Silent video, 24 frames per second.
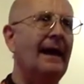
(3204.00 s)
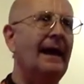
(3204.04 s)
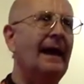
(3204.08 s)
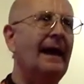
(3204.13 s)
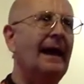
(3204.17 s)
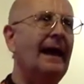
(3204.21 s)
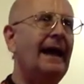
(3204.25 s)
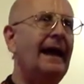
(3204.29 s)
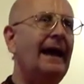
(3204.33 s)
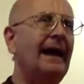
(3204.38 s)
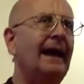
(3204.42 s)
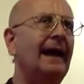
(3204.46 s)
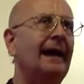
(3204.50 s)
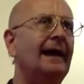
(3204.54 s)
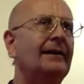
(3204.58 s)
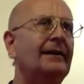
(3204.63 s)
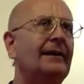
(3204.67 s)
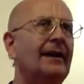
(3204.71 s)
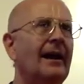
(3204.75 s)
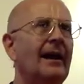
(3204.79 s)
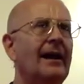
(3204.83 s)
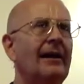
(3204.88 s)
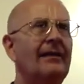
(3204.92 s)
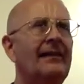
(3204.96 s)
And
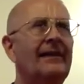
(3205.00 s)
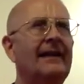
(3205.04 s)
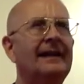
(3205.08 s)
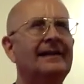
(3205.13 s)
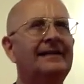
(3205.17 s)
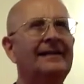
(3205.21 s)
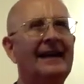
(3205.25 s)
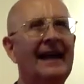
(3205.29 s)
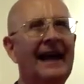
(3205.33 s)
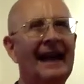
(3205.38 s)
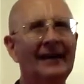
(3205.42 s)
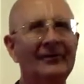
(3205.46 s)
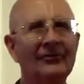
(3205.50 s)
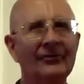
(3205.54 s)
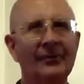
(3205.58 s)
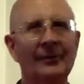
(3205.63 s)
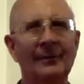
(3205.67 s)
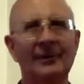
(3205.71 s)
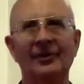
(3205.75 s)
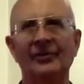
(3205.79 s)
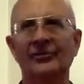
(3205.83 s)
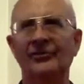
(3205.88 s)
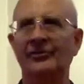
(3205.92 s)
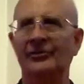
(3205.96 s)
the
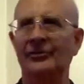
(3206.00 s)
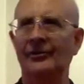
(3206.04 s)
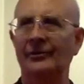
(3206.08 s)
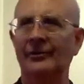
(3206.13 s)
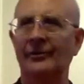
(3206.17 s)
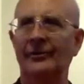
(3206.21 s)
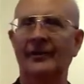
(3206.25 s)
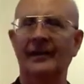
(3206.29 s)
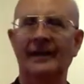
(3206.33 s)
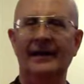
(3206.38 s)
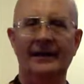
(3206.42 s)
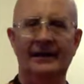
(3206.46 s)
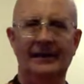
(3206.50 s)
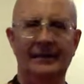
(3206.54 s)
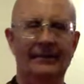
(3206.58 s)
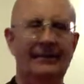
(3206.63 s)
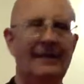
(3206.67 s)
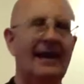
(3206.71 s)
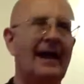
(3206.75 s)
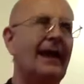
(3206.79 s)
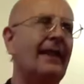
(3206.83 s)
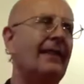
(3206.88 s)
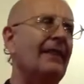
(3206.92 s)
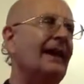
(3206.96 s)
attachment is still there.
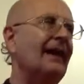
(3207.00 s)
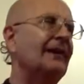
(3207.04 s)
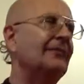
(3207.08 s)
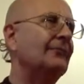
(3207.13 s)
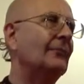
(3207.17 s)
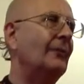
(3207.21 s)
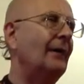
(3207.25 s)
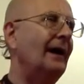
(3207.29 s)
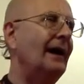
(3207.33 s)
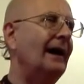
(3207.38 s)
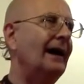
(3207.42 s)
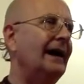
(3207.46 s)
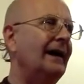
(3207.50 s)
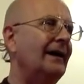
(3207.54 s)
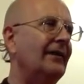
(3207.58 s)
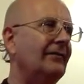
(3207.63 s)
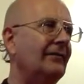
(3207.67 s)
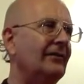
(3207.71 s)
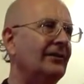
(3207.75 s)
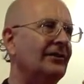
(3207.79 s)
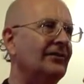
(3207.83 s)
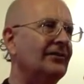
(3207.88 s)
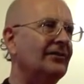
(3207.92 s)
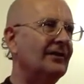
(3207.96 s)
That's why
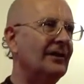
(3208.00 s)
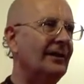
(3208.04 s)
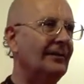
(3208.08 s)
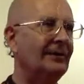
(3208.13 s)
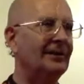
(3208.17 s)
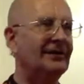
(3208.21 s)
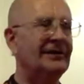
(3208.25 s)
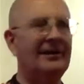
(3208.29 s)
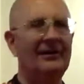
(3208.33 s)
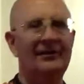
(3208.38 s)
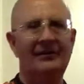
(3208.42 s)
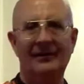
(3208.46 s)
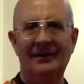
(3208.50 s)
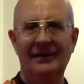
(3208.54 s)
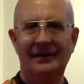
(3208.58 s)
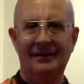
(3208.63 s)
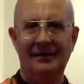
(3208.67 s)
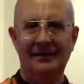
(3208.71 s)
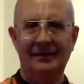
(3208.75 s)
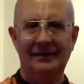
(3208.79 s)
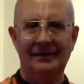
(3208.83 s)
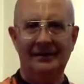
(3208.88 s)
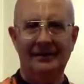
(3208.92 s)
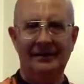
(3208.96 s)
every cemetery,
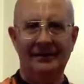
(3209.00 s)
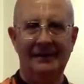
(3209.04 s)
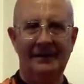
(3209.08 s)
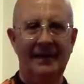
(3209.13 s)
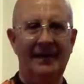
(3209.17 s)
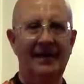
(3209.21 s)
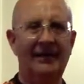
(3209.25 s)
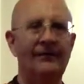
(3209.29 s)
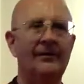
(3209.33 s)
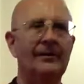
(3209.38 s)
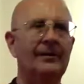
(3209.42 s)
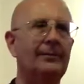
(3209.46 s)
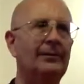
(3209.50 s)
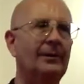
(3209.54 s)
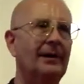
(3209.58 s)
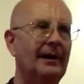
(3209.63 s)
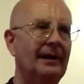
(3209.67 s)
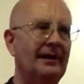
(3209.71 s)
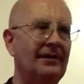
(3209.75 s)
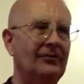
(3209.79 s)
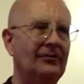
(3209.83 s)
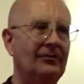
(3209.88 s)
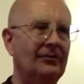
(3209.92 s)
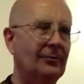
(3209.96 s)
every
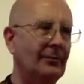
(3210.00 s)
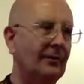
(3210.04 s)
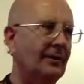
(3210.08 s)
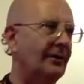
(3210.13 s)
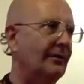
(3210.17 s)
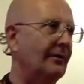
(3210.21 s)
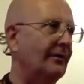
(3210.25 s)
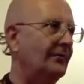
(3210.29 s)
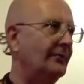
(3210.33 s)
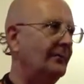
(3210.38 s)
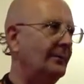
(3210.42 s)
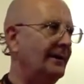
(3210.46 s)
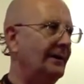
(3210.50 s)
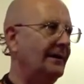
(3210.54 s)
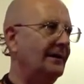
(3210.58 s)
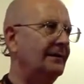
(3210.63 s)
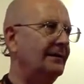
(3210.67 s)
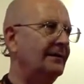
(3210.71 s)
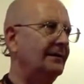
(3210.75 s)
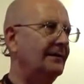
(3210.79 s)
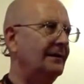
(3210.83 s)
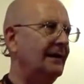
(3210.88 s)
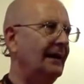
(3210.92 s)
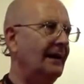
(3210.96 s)
place where there's
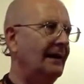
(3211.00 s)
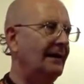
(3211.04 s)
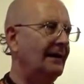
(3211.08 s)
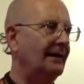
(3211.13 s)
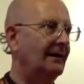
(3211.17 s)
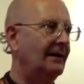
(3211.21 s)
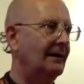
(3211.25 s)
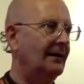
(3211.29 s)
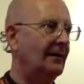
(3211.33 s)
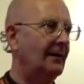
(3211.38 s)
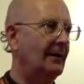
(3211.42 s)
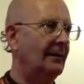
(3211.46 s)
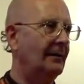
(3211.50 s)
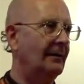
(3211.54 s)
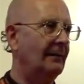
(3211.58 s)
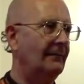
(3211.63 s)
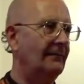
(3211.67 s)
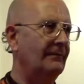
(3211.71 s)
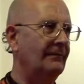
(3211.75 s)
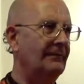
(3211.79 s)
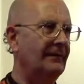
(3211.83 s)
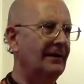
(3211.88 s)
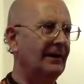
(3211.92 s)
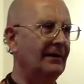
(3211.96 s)
been a
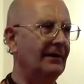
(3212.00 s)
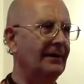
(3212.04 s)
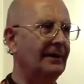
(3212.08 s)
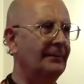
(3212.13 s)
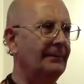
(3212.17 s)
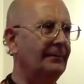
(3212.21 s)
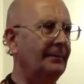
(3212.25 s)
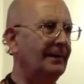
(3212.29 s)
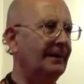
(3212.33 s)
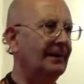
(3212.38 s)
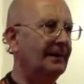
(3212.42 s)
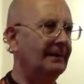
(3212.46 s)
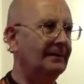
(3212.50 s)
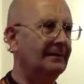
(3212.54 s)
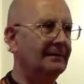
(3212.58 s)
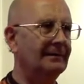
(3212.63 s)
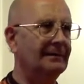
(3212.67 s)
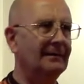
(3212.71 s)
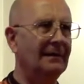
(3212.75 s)
very big